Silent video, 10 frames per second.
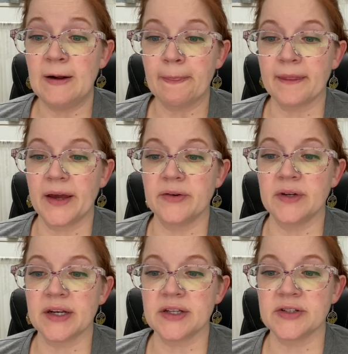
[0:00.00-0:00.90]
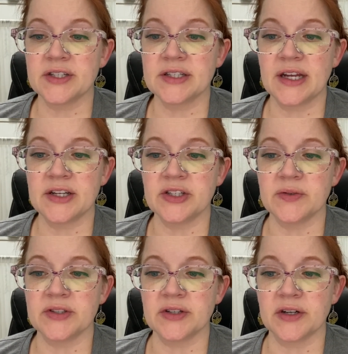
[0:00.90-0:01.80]
"I do not understand
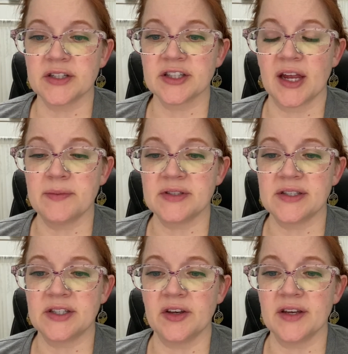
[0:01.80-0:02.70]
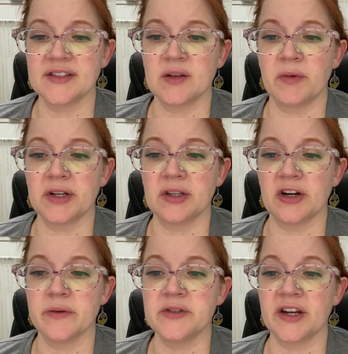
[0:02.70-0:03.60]
you, sir," exclaimed Cecilia, somewhat
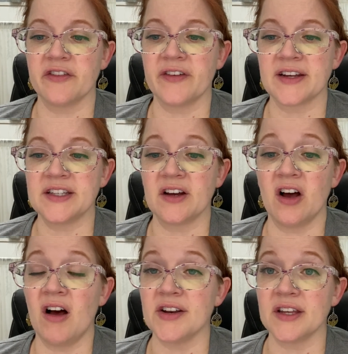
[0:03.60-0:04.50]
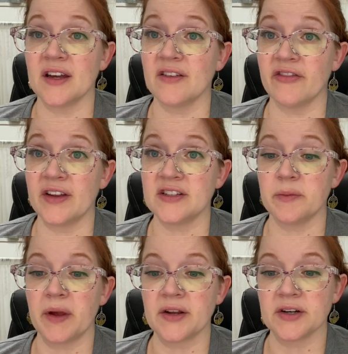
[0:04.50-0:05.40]
alarmed, yet affecting a haughty and
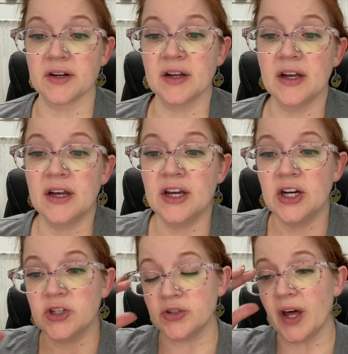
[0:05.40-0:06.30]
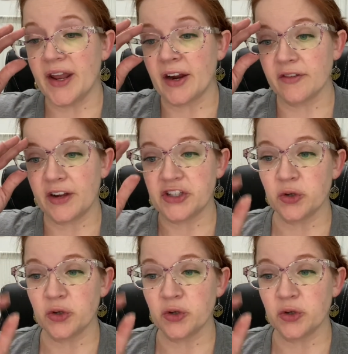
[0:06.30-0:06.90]
offended manner. "Do not aggravate your